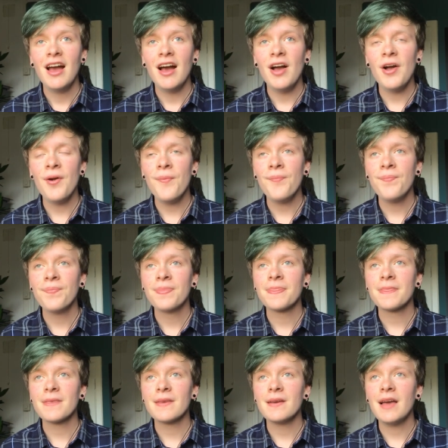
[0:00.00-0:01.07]
And
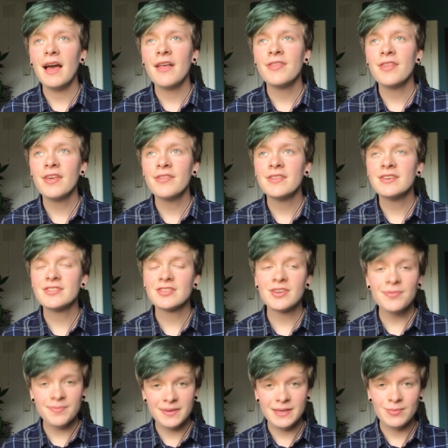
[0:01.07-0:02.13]
then there's
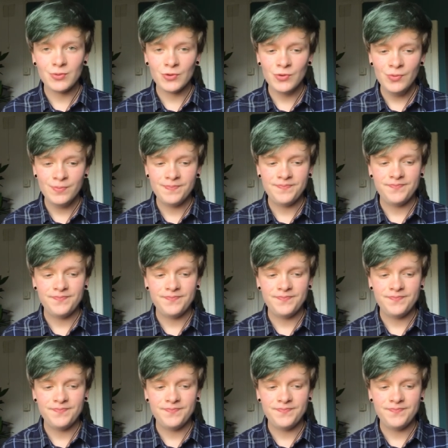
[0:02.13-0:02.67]
some people